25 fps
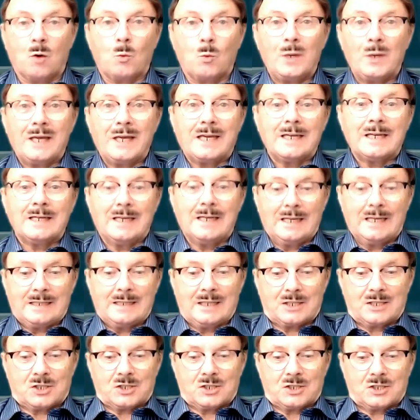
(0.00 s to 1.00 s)
weak, and
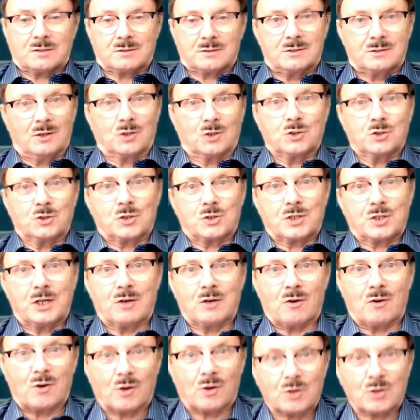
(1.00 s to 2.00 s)
it's not just
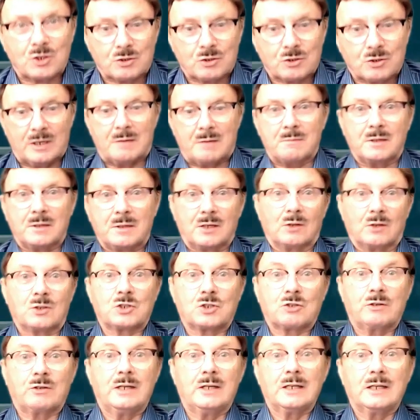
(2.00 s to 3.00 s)
here in
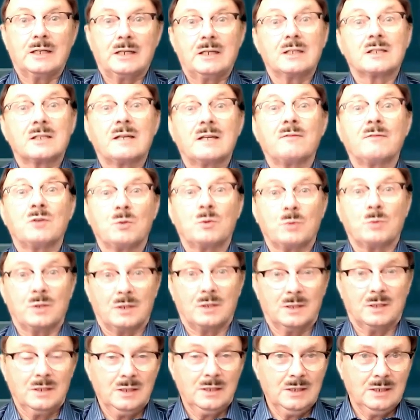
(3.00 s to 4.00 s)
Australia, it's
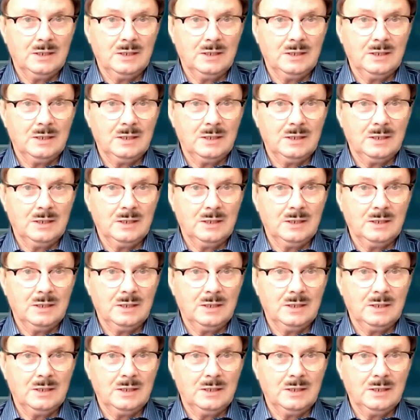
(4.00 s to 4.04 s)
everywhere.